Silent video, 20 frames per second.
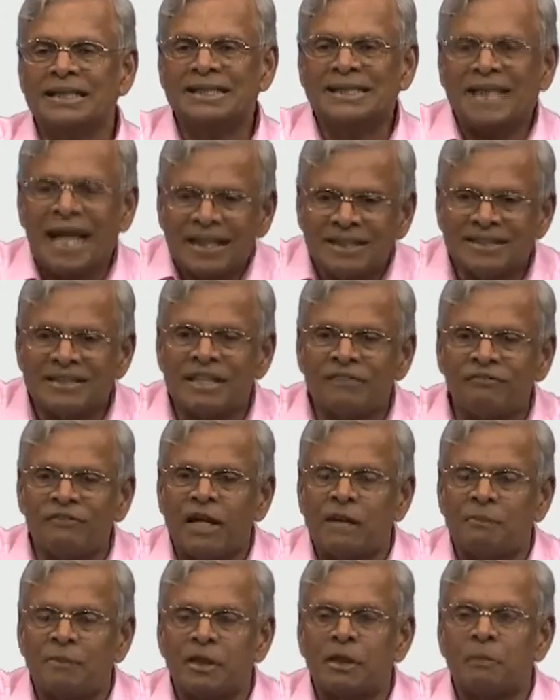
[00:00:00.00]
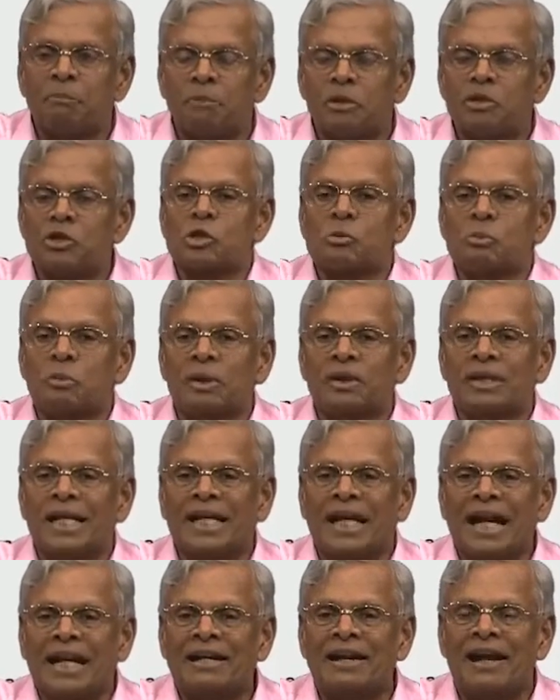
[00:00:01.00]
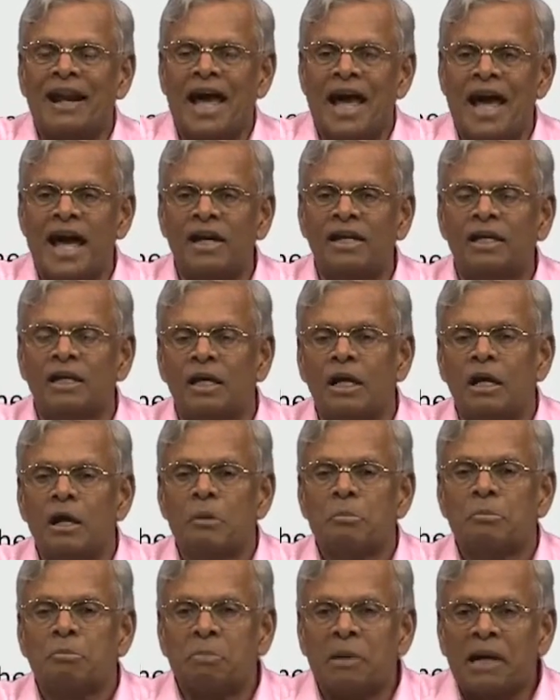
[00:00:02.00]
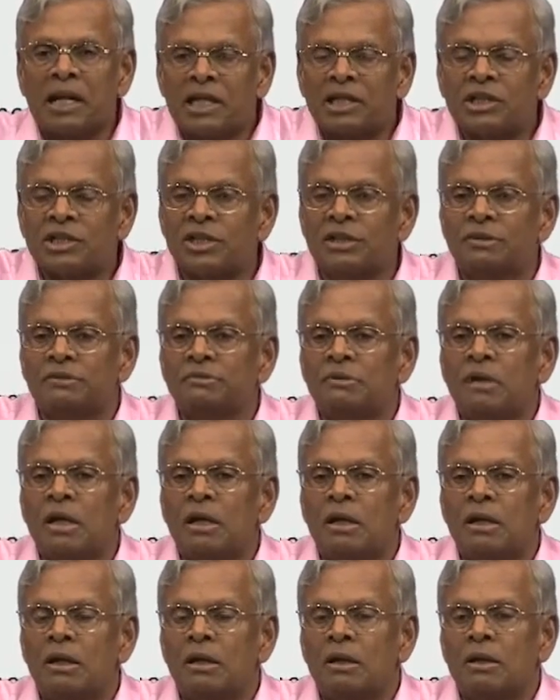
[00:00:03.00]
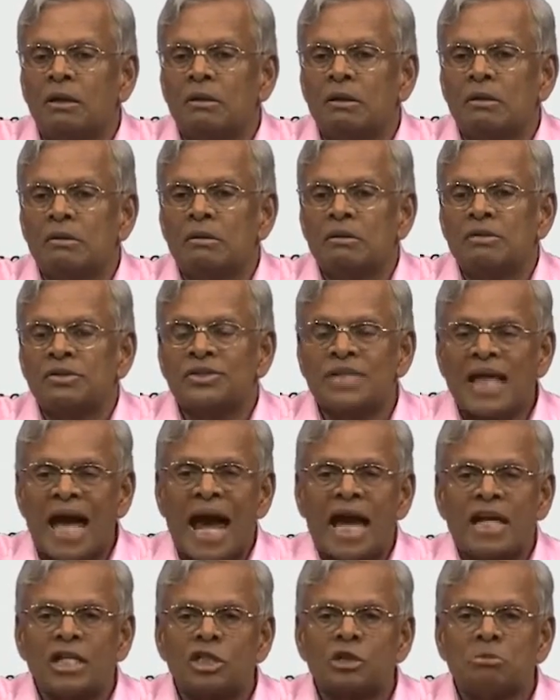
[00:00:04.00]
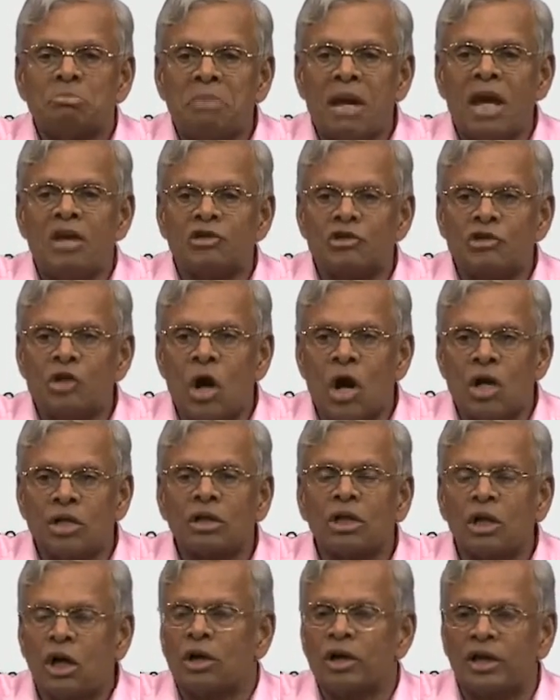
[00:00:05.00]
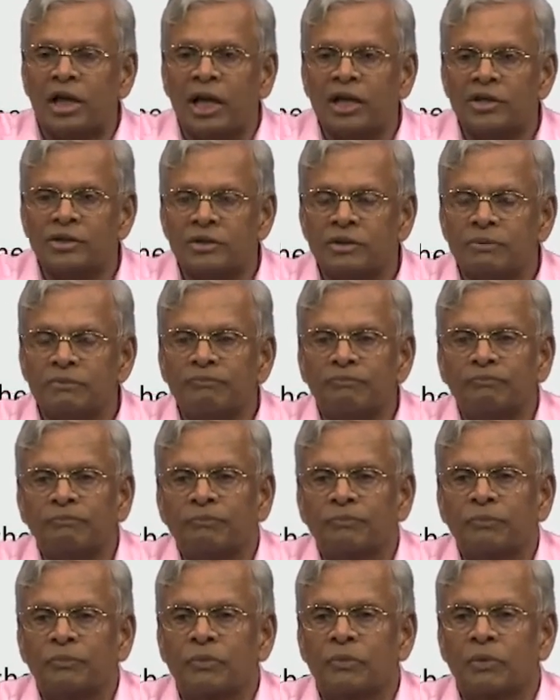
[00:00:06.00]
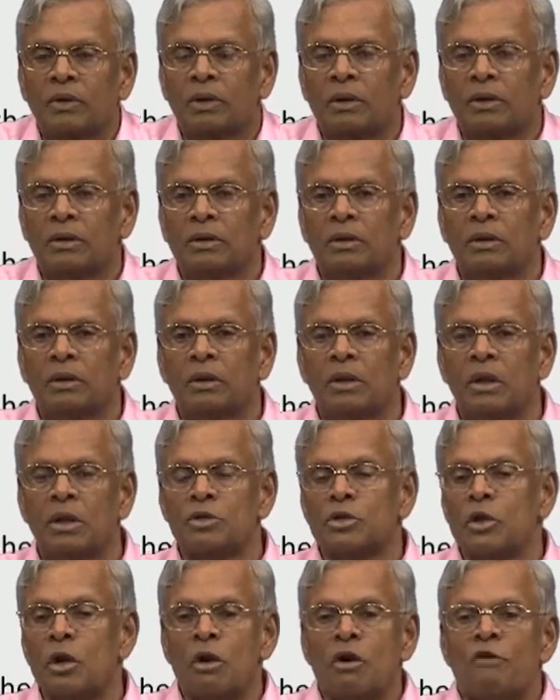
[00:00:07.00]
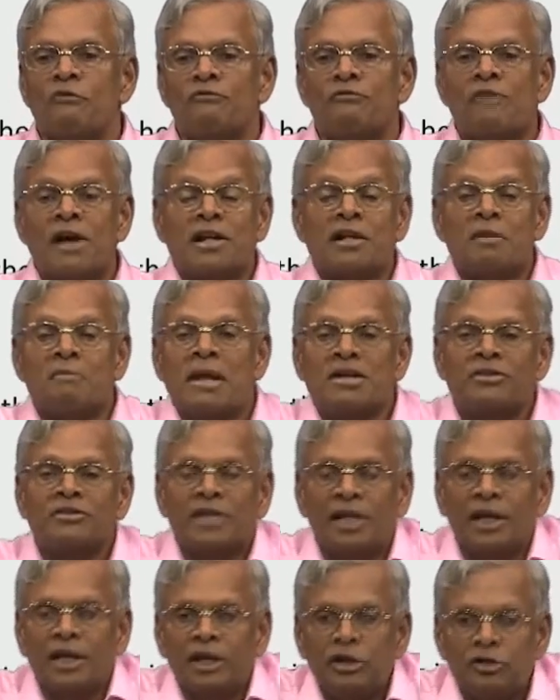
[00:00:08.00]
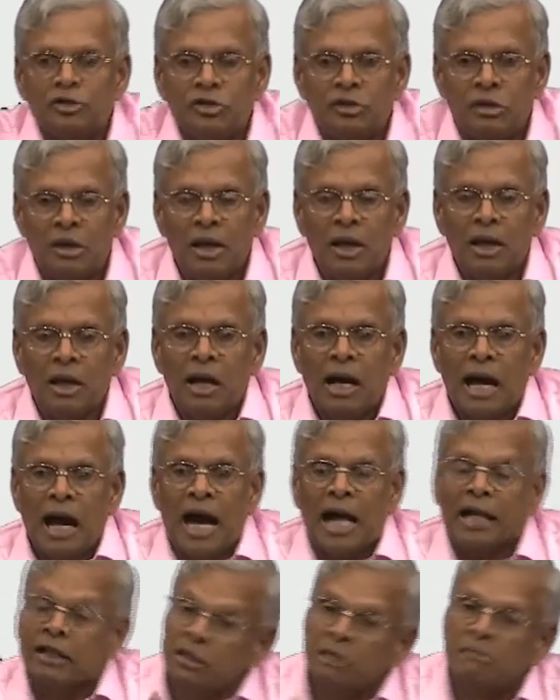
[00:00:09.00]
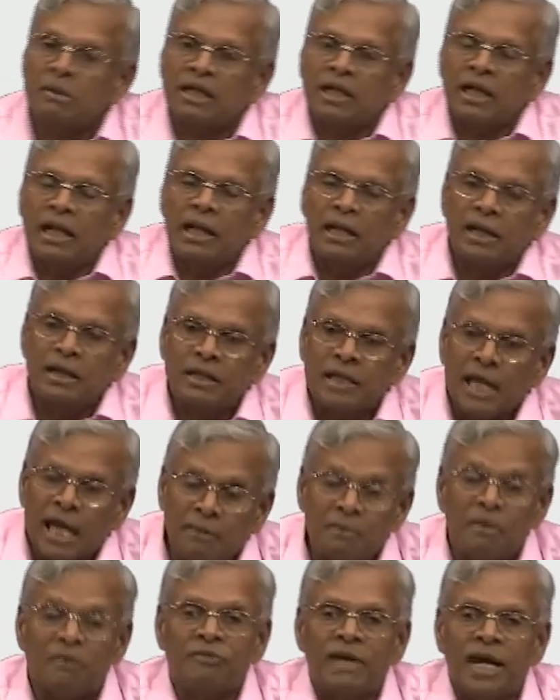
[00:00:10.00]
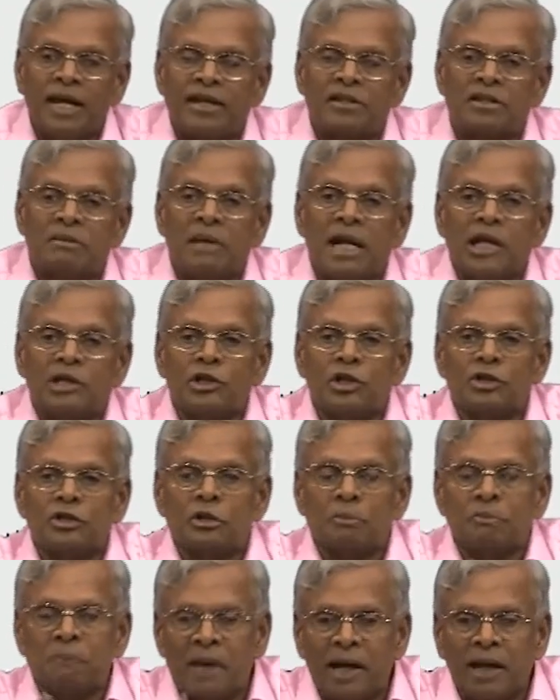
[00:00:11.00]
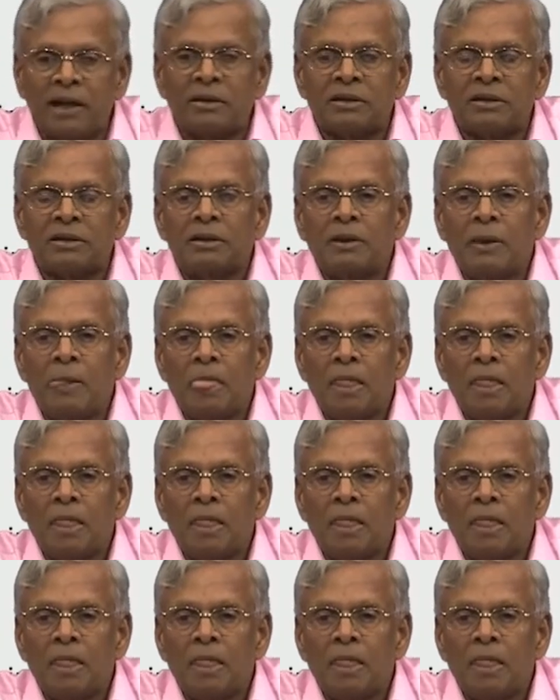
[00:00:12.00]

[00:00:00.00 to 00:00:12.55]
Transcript: That is the fundamental principle that underlies predictive science based on correlation. So fundamentally, ultimately the aim of data assimilation is to predict.